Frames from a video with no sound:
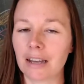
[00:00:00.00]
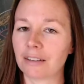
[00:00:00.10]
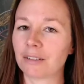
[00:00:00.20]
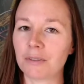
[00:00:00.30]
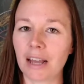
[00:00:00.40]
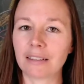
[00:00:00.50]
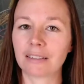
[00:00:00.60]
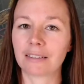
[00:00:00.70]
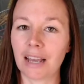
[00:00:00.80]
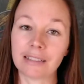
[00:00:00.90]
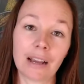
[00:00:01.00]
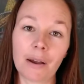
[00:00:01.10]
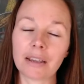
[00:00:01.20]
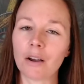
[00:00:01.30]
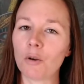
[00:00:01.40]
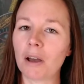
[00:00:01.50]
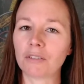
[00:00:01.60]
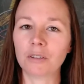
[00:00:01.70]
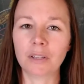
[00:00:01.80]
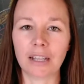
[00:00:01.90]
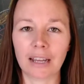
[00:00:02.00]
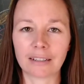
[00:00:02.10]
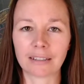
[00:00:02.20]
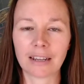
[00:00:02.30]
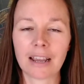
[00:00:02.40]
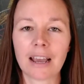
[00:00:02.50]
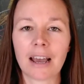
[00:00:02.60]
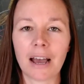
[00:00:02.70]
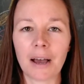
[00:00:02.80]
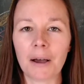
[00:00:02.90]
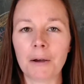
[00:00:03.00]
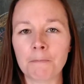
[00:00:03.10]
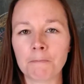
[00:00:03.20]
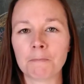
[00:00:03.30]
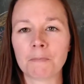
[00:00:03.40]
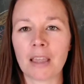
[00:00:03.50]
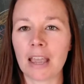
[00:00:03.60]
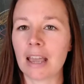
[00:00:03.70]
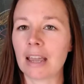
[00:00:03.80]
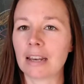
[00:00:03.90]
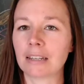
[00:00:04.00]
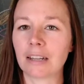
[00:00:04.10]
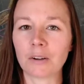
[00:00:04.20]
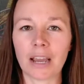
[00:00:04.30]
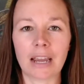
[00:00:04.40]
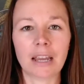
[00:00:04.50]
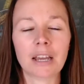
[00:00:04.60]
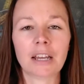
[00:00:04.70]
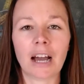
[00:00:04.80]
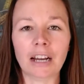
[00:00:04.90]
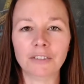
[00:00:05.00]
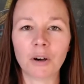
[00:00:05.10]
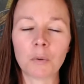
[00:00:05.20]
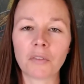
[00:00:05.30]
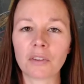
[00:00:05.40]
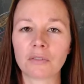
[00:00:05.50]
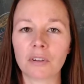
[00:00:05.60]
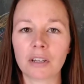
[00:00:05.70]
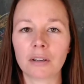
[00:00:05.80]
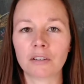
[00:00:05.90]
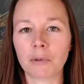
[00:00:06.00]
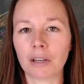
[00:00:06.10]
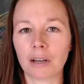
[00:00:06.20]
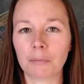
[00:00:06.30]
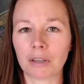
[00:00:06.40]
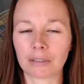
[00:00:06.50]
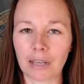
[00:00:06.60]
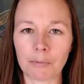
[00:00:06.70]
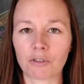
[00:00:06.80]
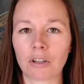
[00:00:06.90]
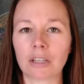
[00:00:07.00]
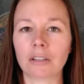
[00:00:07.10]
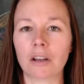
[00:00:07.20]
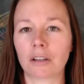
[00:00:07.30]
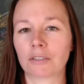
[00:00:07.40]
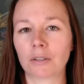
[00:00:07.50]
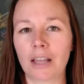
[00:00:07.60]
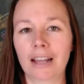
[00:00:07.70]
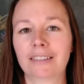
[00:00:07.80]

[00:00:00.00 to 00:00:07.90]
so that's how I go about doing that. And okay, I don't want this video to become exceptionally long, so